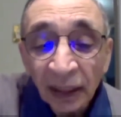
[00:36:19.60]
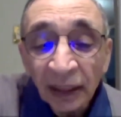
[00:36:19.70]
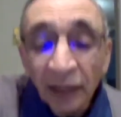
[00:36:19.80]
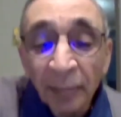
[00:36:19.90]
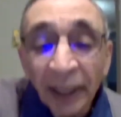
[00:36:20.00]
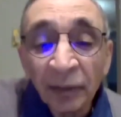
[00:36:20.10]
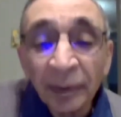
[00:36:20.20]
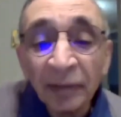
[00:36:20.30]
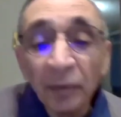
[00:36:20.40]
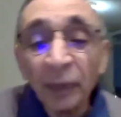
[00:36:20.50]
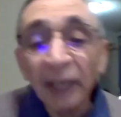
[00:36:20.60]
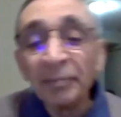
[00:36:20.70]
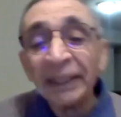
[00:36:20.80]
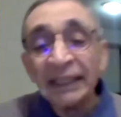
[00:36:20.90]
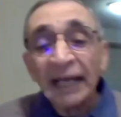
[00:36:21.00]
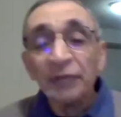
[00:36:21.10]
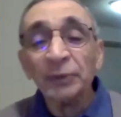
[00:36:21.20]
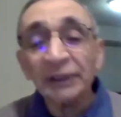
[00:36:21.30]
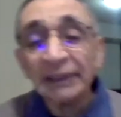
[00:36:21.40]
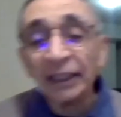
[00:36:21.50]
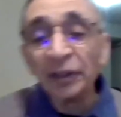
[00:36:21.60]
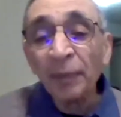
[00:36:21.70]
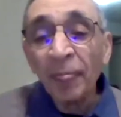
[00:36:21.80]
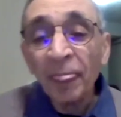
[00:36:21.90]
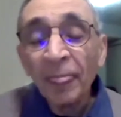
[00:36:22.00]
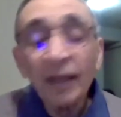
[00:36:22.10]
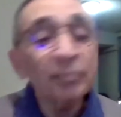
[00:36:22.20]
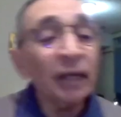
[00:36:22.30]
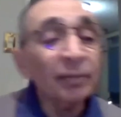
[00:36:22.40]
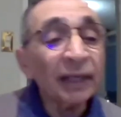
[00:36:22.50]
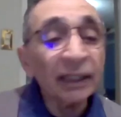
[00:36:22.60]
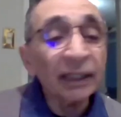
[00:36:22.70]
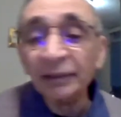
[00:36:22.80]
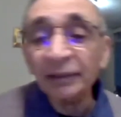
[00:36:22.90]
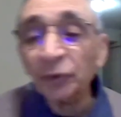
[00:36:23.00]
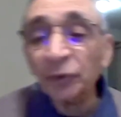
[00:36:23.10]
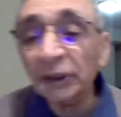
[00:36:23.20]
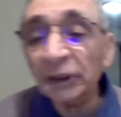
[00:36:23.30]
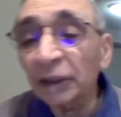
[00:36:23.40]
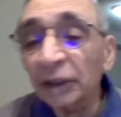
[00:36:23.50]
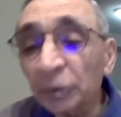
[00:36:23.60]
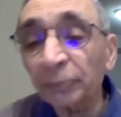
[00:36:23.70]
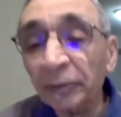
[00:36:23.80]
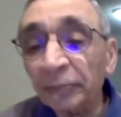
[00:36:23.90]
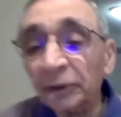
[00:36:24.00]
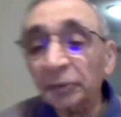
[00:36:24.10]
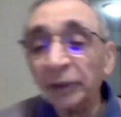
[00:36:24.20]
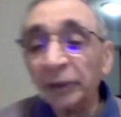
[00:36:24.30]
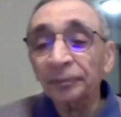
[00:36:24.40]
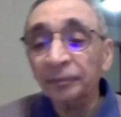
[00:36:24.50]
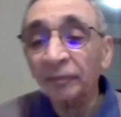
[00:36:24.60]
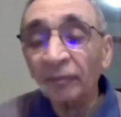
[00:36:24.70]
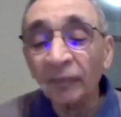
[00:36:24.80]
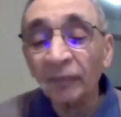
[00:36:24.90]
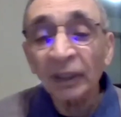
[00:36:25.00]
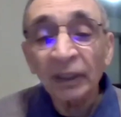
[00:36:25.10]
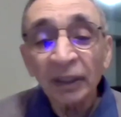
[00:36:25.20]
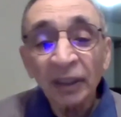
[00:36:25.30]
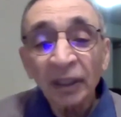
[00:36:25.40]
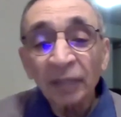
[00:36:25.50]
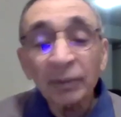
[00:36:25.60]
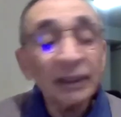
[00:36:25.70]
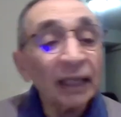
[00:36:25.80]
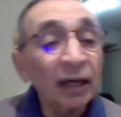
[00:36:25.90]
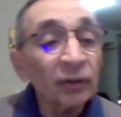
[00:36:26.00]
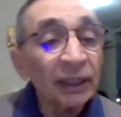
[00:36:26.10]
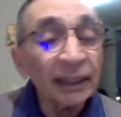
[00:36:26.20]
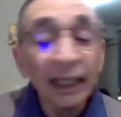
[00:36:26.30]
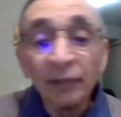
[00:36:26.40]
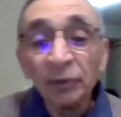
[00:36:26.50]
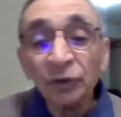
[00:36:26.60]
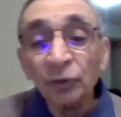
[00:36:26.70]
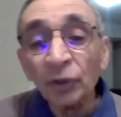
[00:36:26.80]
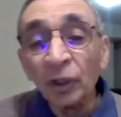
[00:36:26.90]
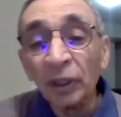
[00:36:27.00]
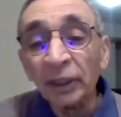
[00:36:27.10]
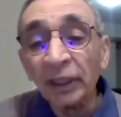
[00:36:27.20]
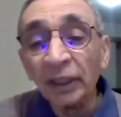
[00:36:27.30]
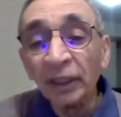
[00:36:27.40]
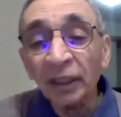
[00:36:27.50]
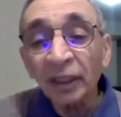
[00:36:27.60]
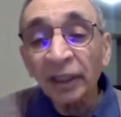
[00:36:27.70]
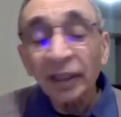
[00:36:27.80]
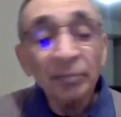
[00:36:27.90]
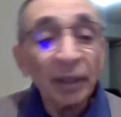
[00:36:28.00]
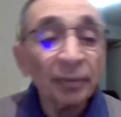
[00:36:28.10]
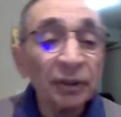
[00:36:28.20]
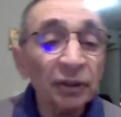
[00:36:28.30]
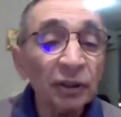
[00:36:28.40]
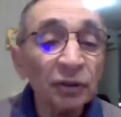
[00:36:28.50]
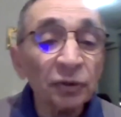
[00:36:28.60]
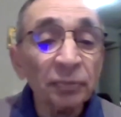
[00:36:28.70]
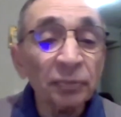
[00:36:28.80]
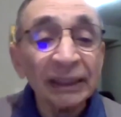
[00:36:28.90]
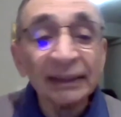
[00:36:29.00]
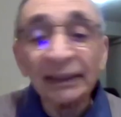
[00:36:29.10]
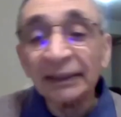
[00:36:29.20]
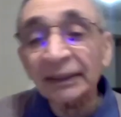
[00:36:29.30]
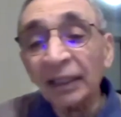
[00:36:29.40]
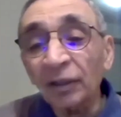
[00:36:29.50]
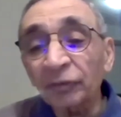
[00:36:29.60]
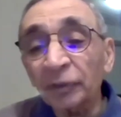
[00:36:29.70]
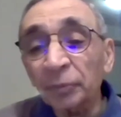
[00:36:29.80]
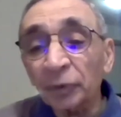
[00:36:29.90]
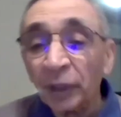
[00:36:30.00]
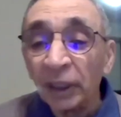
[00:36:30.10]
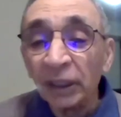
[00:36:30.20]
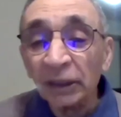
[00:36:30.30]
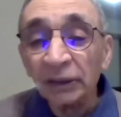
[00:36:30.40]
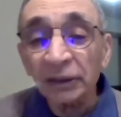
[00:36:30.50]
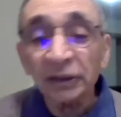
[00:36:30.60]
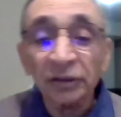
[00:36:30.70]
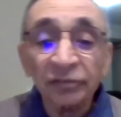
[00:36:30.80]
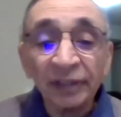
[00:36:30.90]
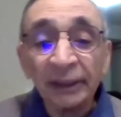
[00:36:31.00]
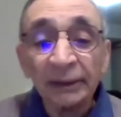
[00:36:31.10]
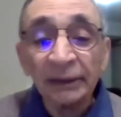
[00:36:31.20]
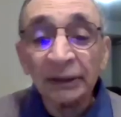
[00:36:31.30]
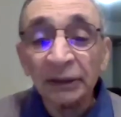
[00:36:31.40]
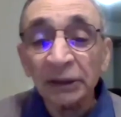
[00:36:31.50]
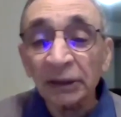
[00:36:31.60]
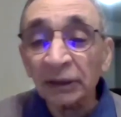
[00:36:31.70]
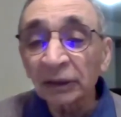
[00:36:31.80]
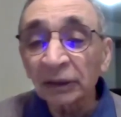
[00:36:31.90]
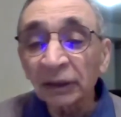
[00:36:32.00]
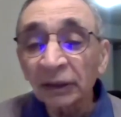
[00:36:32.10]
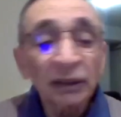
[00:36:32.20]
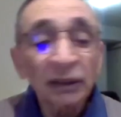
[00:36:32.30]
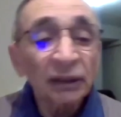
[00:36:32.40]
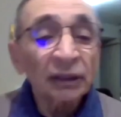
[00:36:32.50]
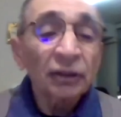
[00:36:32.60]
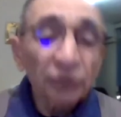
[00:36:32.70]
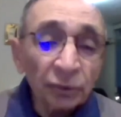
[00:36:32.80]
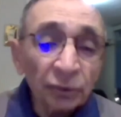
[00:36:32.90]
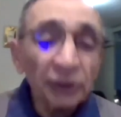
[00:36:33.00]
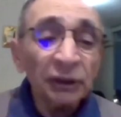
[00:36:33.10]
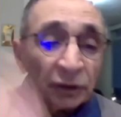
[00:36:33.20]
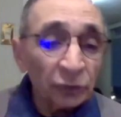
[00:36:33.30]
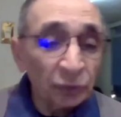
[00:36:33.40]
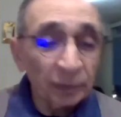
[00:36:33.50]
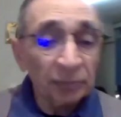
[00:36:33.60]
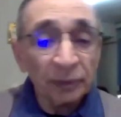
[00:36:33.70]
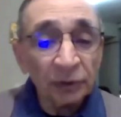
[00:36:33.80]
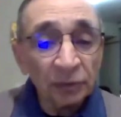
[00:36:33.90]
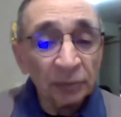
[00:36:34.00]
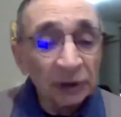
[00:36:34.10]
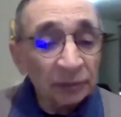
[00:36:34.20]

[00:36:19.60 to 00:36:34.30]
Now, while my dad was there, Baba had asked him to read the newspaper to him. But now that Dad was no longer there, Baba turned to me and says, now from today, since your father isn't here, you read the newspaper to me.